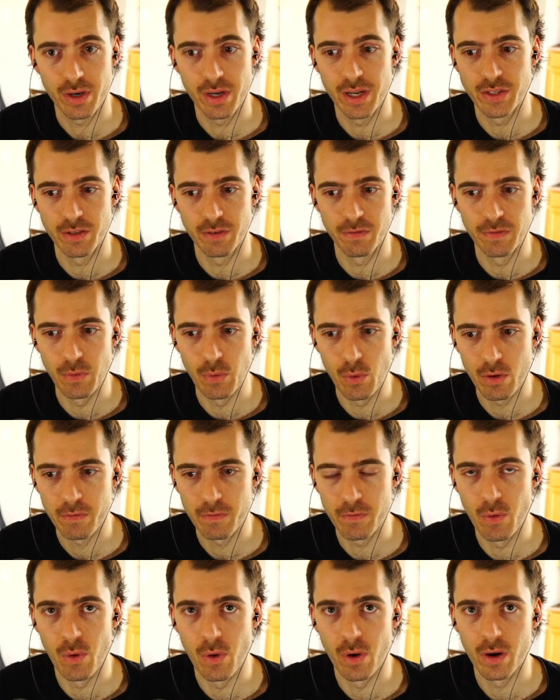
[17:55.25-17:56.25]
It's a
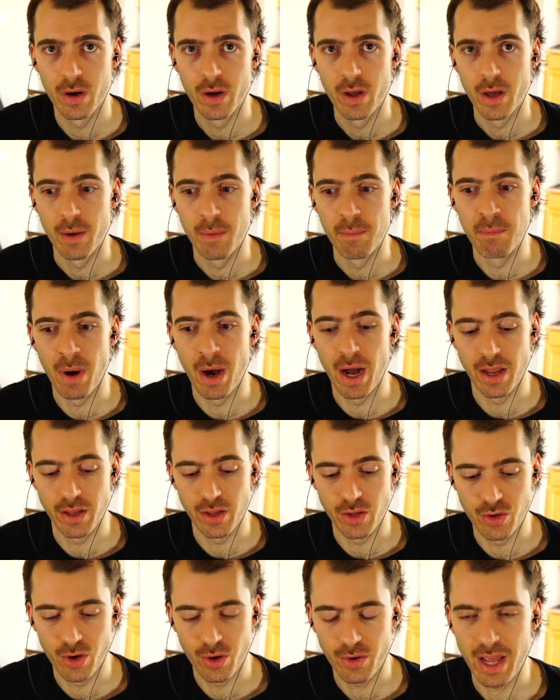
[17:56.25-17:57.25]
4/4, but
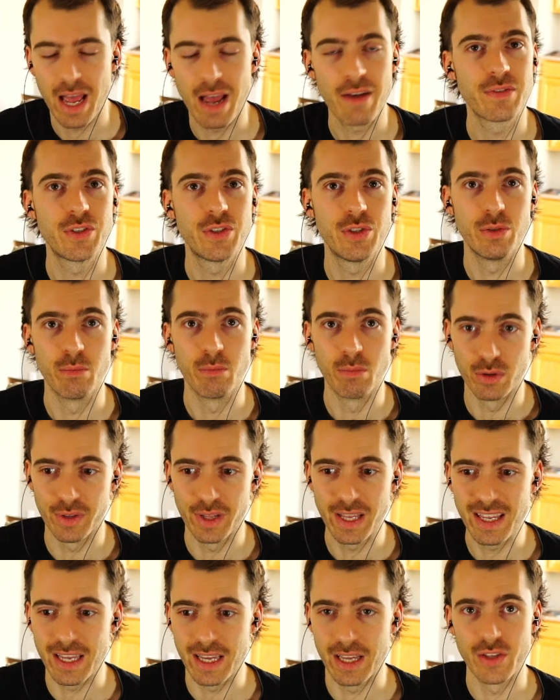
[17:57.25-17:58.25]
you don't have to
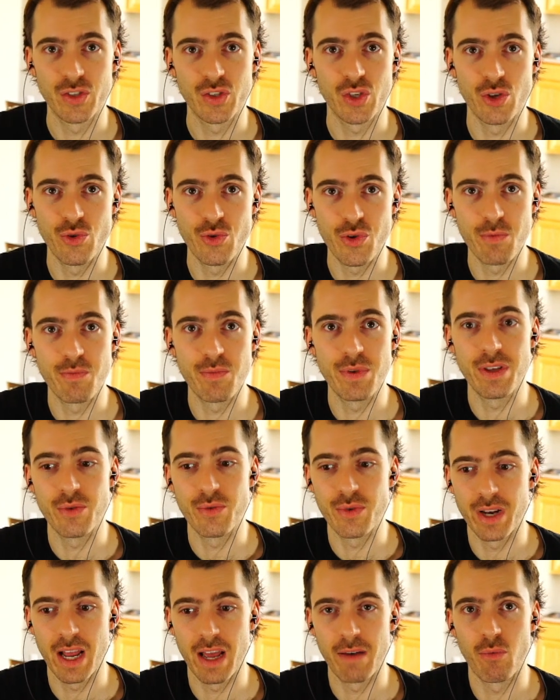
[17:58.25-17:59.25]
blink it, so you
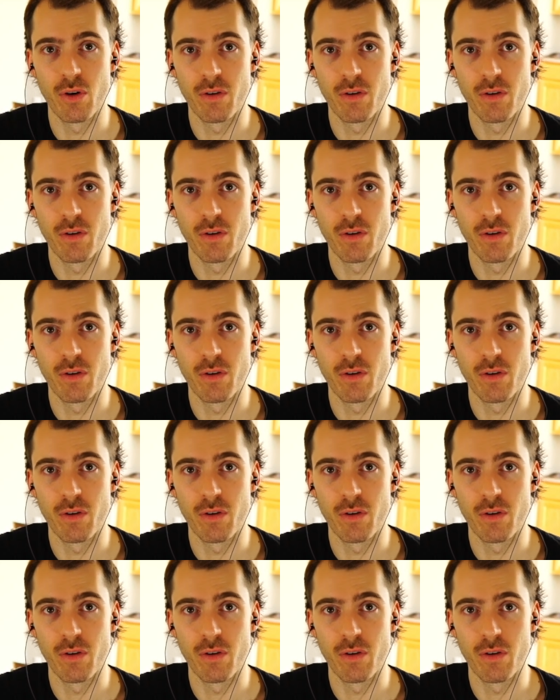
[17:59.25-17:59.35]
can have more